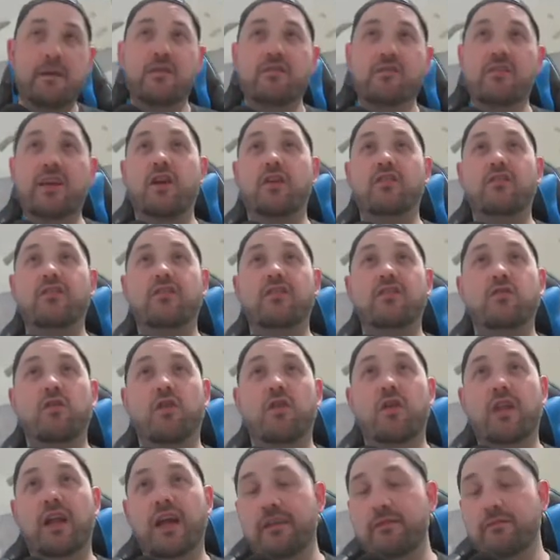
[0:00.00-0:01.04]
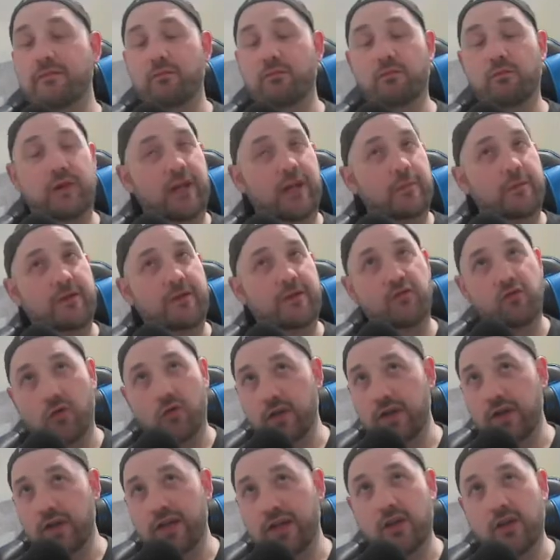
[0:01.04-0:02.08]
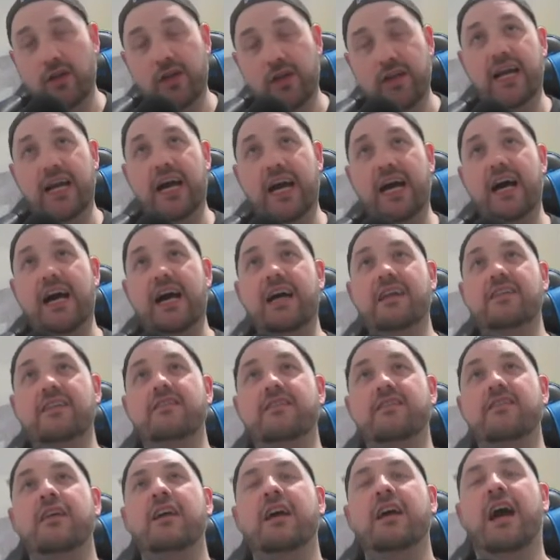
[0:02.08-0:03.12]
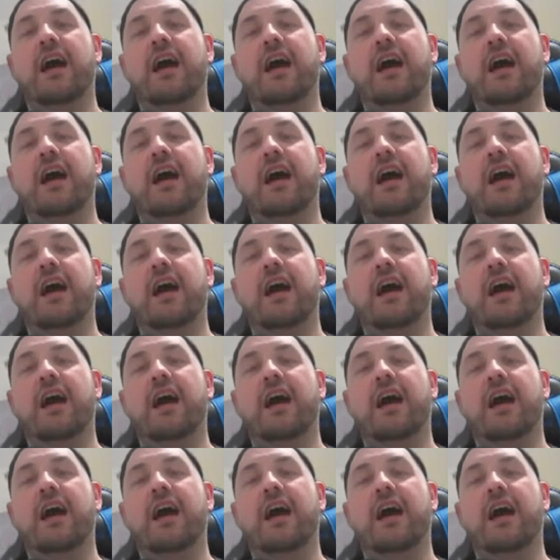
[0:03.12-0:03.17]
Psychosis Crawler, we're going to be drawing a lot of cards,